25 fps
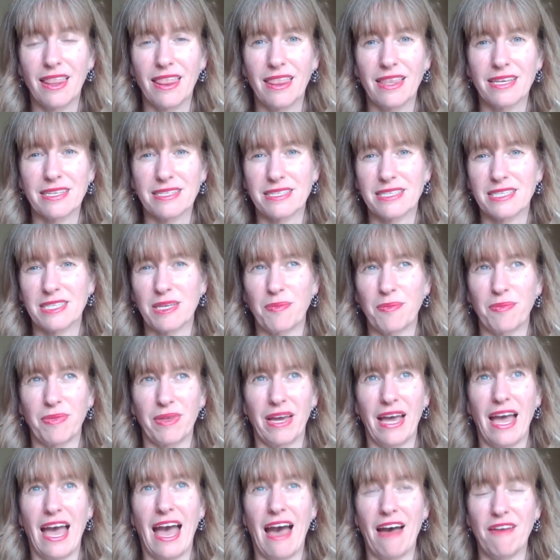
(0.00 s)
This is
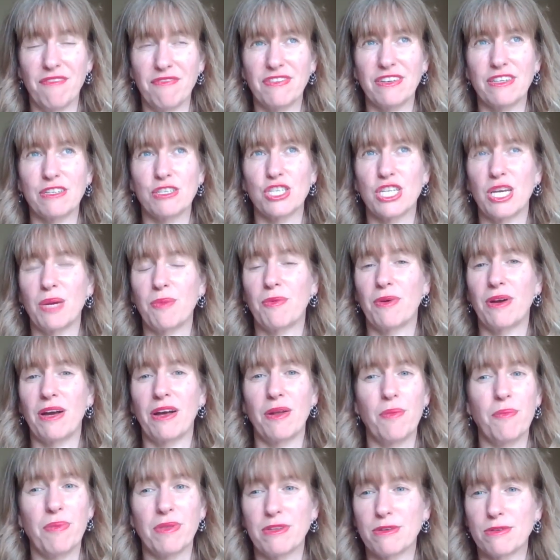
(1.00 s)
something I have felt shame
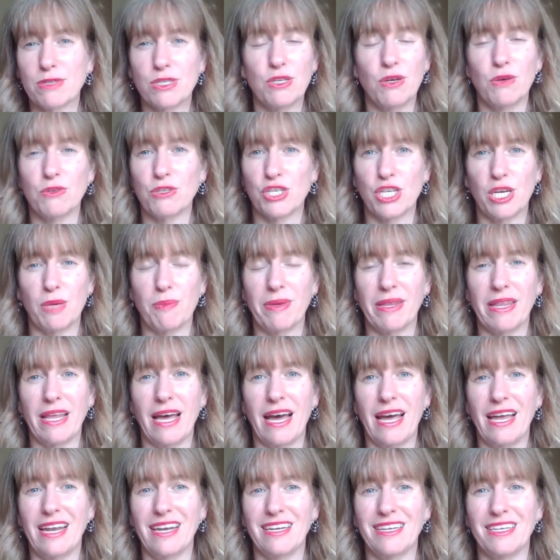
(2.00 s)
around it, but there's no shame in
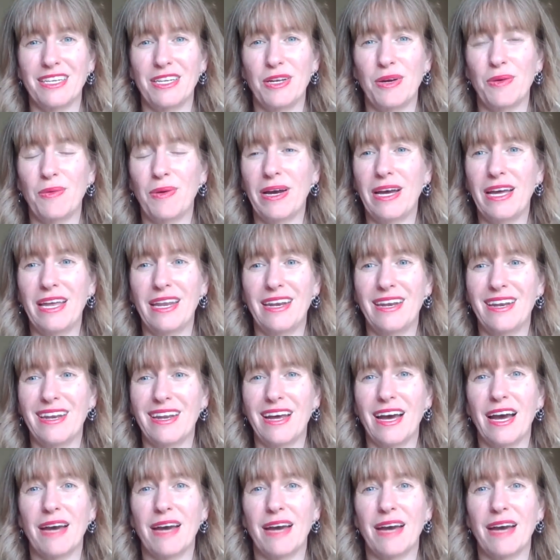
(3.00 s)
that. You know what?